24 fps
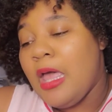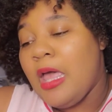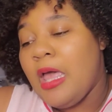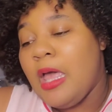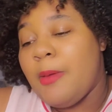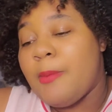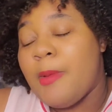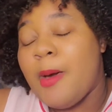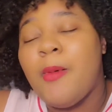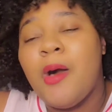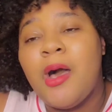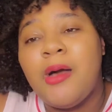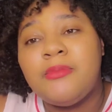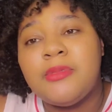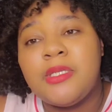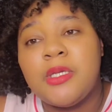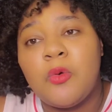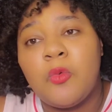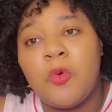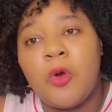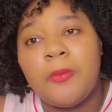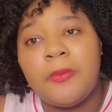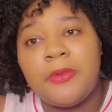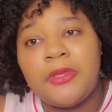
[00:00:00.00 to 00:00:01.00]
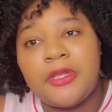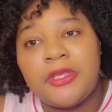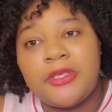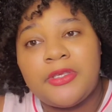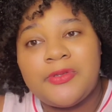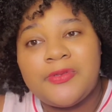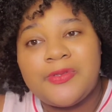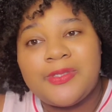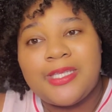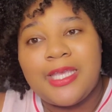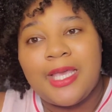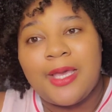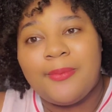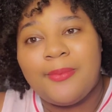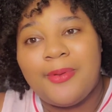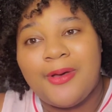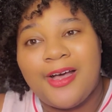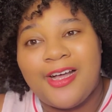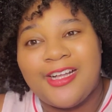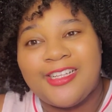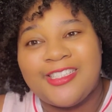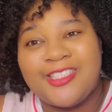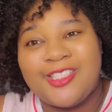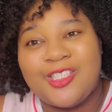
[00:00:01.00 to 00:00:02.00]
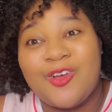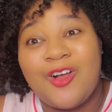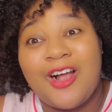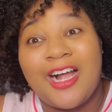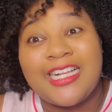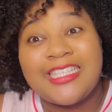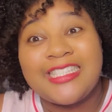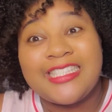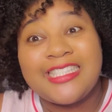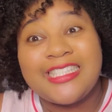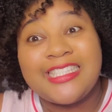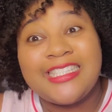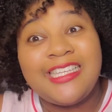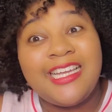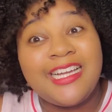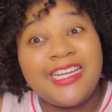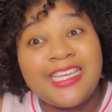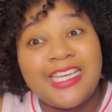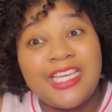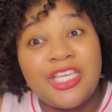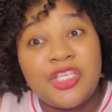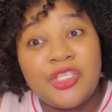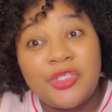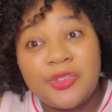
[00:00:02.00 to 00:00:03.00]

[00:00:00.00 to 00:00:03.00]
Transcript: My mom didn't want me to use tampons, so I snuck and